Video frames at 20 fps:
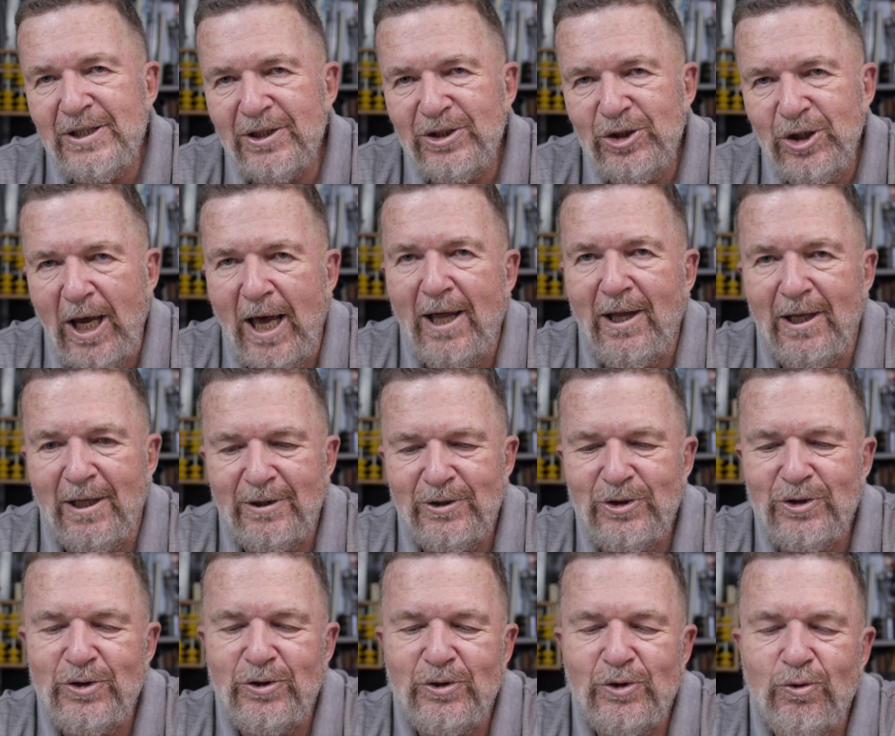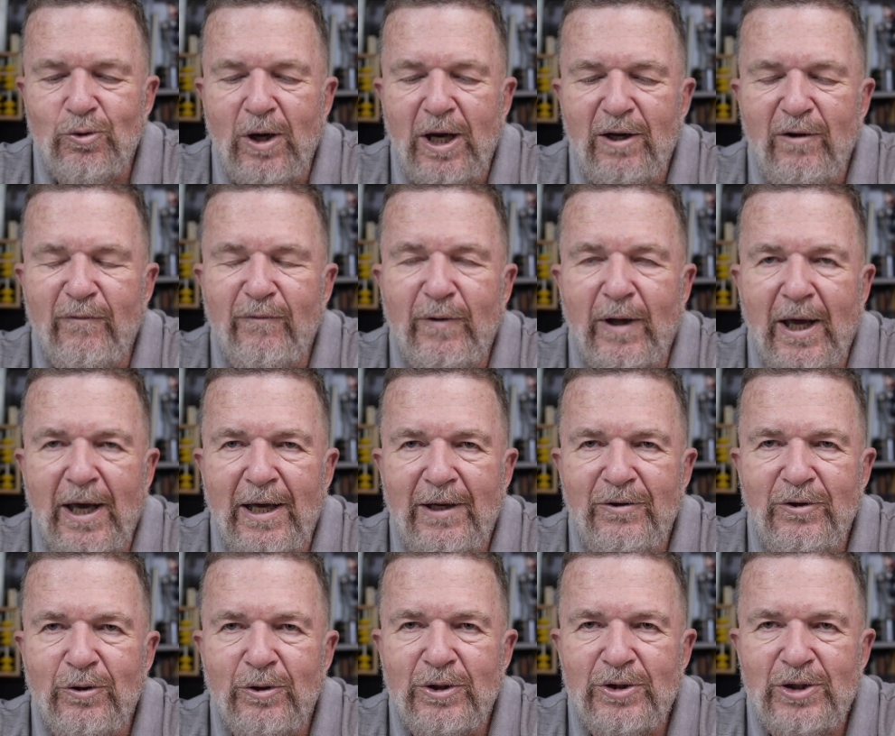a challenge to try to
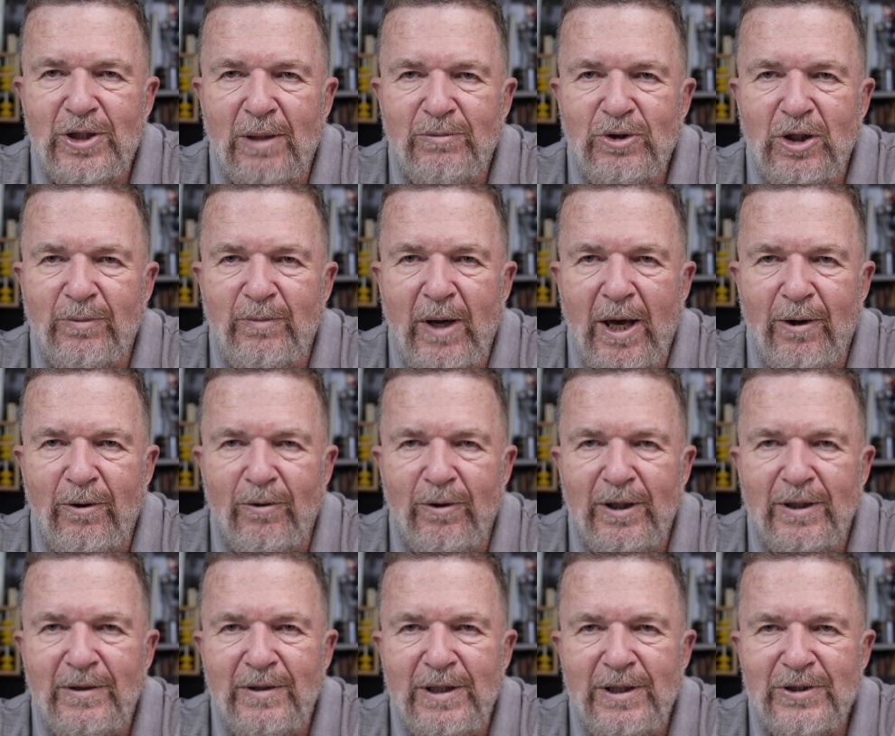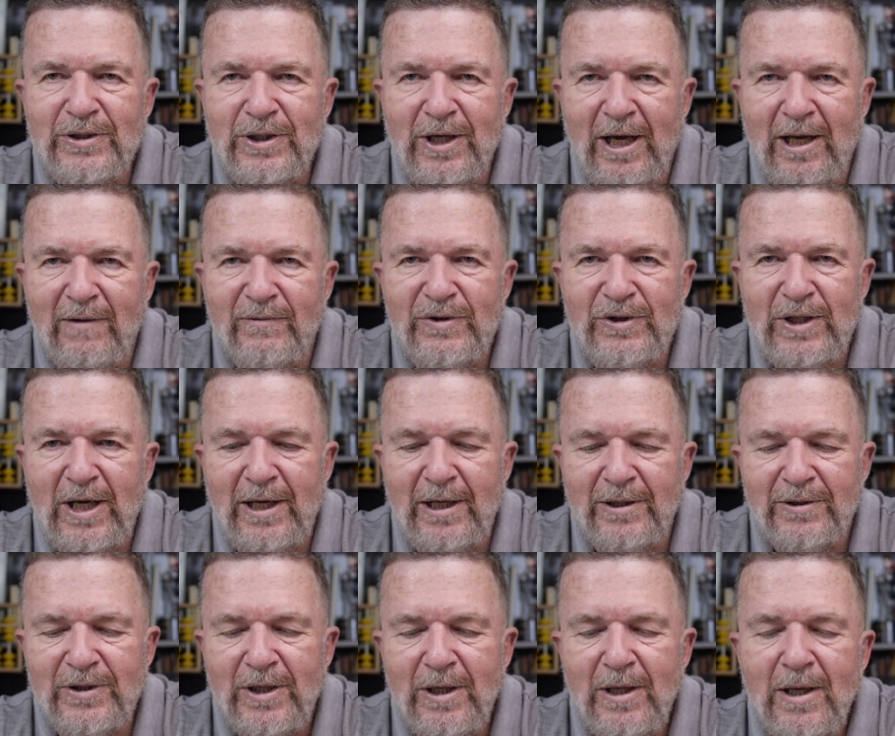find good subject matter in these kind of
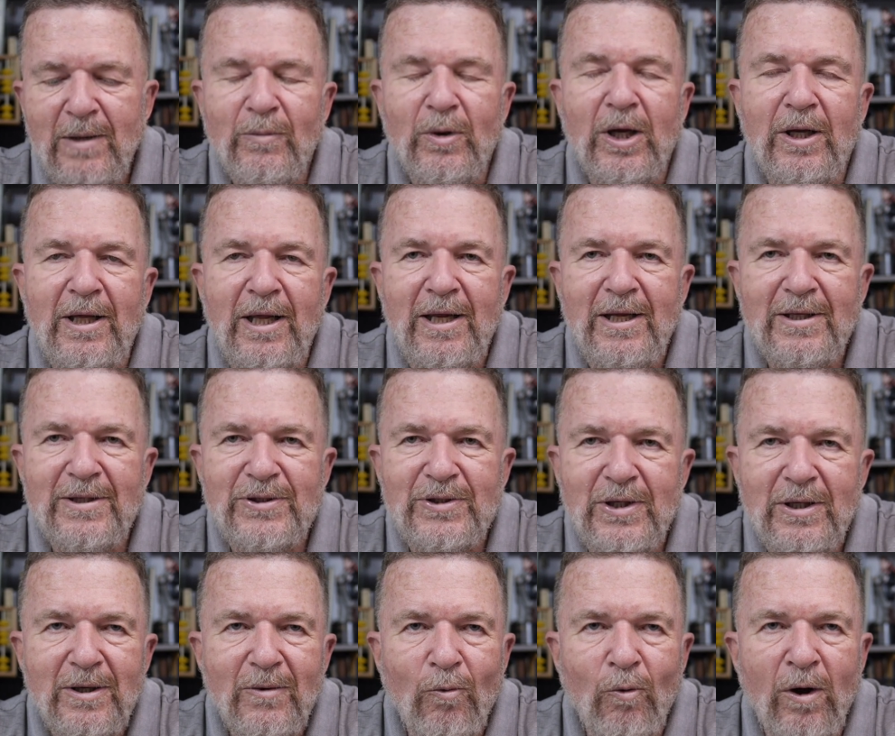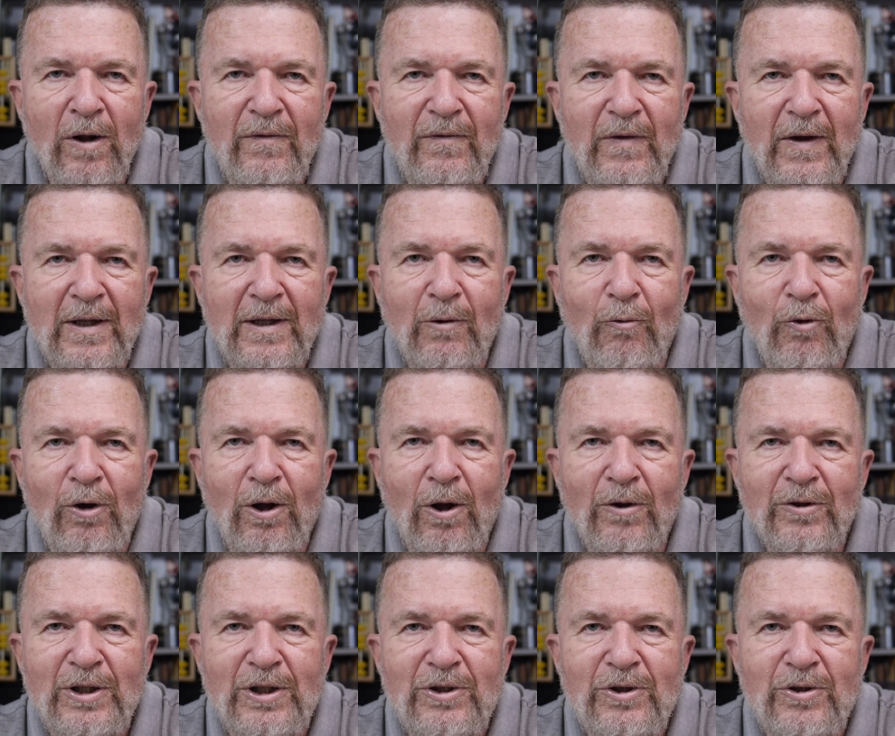settings. But it is one thing that we all
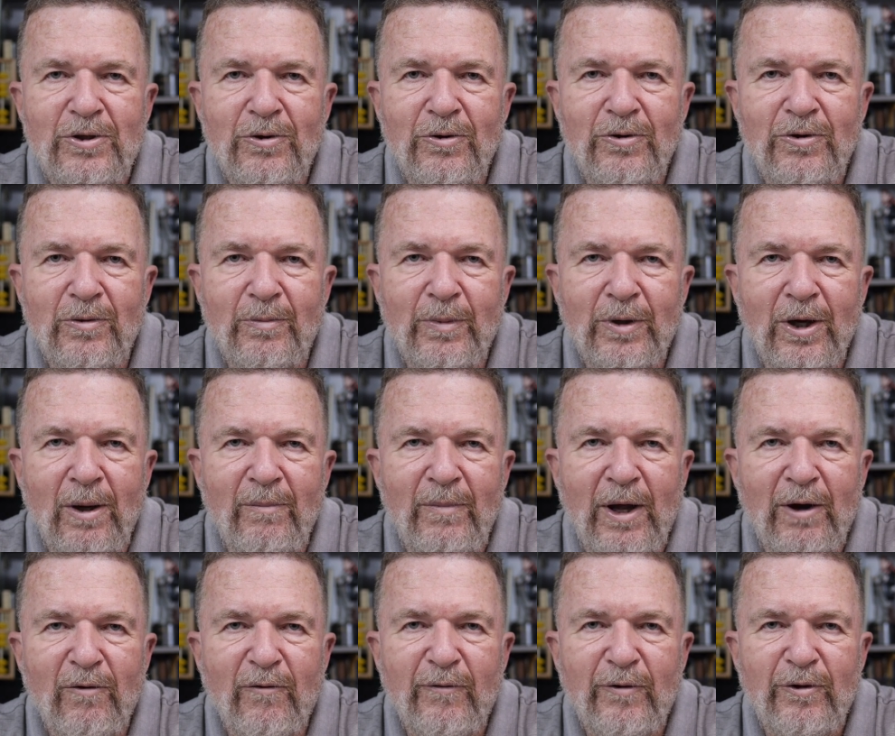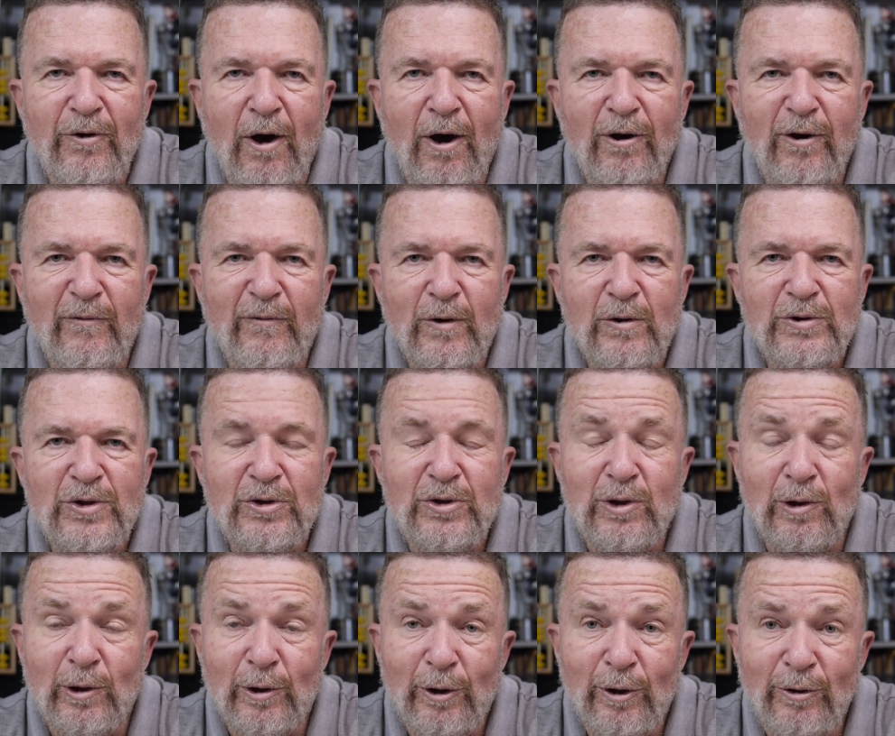need to do to become better photographers is
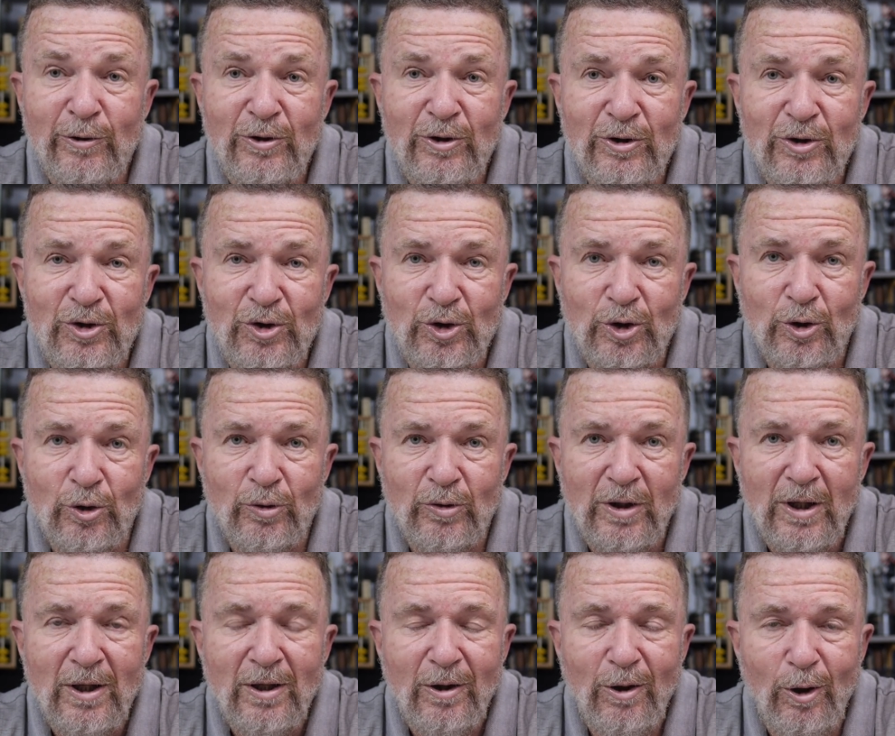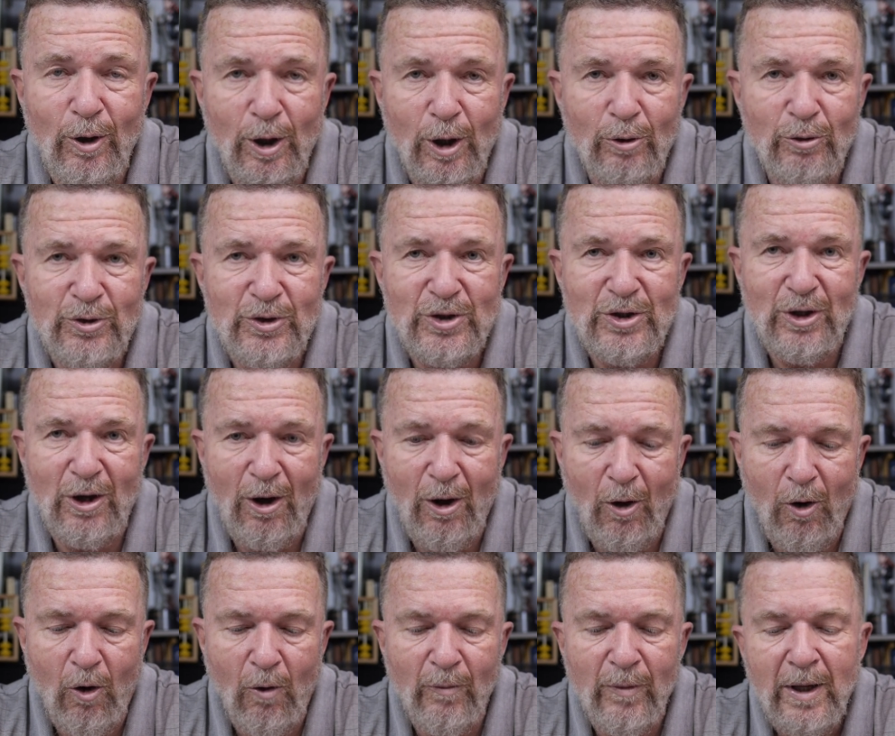learn to shoot close to
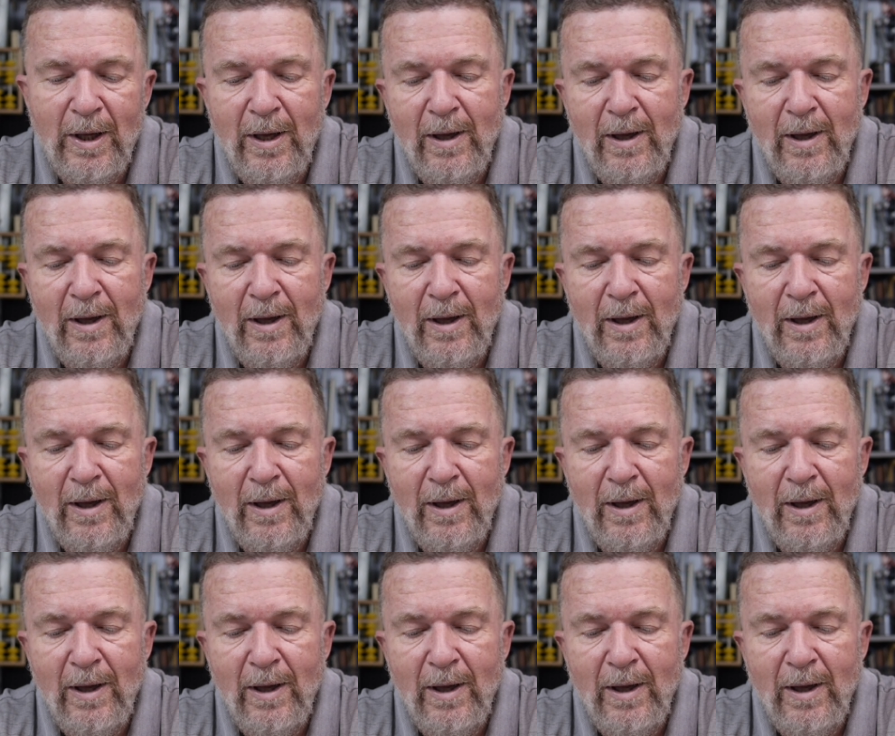home.